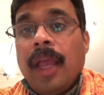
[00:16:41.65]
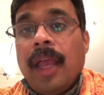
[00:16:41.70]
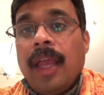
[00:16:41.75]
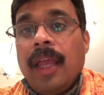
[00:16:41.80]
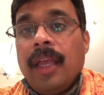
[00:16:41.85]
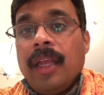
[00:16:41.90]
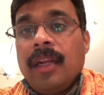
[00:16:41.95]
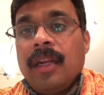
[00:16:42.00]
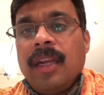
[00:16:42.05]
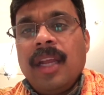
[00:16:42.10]

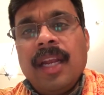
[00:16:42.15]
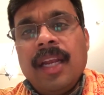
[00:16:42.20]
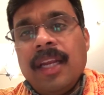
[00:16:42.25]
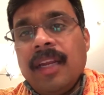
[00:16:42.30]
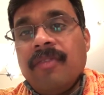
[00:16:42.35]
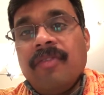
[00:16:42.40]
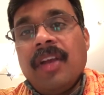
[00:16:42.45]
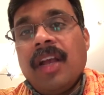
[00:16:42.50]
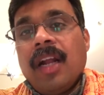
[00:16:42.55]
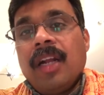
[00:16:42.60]
a really
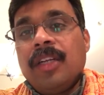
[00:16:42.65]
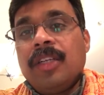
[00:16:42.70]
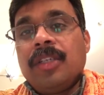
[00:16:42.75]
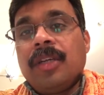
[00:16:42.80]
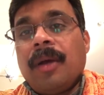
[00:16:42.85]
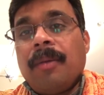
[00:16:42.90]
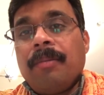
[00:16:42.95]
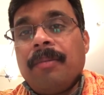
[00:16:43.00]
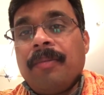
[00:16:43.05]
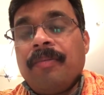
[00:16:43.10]
difficult
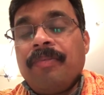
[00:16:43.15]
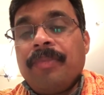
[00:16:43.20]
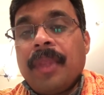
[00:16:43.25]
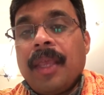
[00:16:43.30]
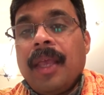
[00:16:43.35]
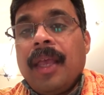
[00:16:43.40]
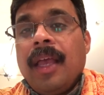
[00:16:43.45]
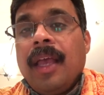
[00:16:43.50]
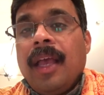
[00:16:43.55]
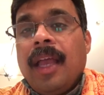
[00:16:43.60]
job,
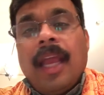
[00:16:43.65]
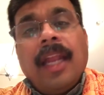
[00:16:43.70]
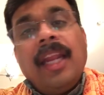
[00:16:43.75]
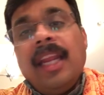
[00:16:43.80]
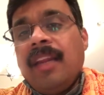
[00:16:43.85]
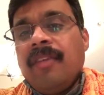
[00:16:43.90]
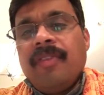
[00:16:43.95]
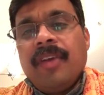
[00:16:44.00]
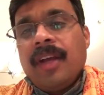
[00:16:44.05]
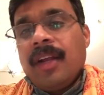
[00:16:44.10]
any
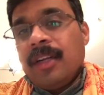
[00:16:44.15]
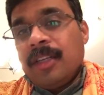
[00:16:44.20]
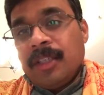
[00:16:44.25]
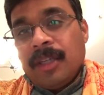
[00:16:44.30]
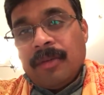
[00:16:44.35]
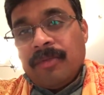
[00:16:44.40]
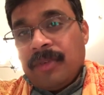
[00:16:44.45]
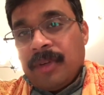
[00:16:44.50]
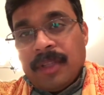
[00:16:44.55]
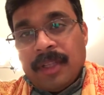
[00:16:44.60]
difficult
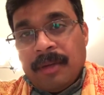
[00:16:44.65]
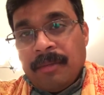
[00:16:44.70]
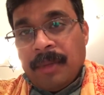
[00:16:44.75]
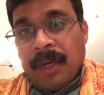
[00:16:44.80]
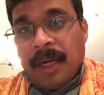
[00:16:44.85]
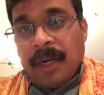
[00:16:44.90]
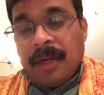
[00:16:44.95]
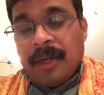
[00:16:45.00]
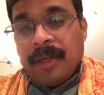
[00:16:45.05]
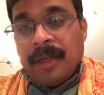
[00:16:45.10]
job for that
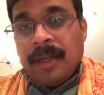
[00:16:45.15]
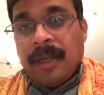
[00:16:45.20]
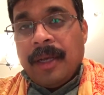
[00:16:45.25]
matter.